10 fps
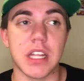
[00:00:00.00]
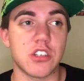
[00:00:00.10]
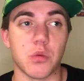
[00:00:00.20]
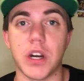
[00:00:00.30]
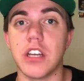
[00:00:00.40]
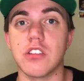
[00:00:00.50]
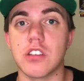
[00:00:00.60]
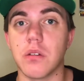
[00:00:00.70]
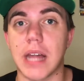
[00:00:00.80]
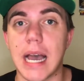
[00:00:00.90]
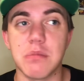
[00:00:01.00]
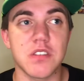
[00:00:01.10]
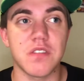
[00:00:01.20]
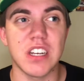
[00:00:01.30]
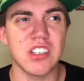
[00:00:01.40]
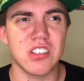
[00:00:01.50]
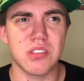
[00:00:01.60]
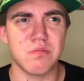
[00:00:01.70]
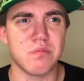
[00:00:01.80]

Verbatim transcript: led 20 or so laps, finished